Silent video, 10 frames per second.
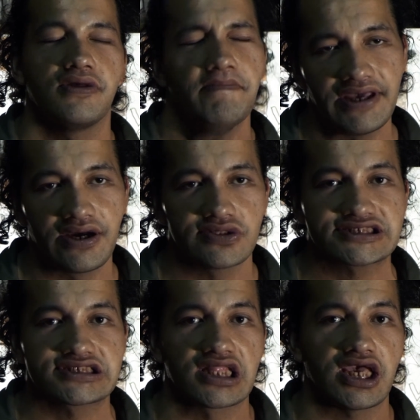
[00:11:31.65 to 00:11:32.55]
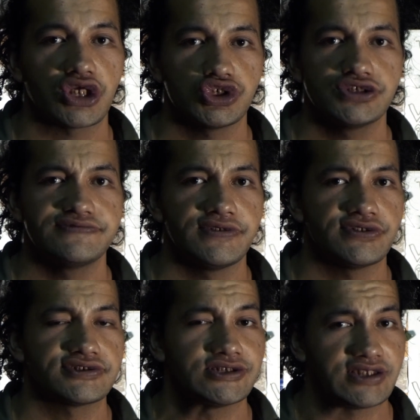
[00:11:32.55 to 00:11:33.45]
about slashes
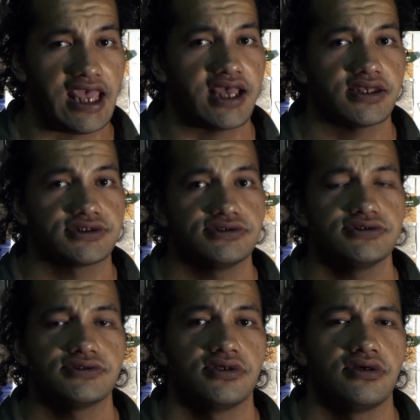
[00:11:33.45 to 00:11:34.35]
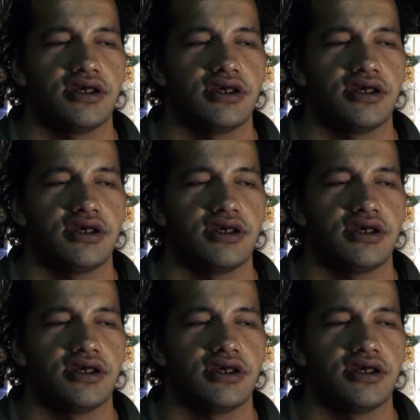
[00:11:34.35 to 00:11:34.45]
versus axes.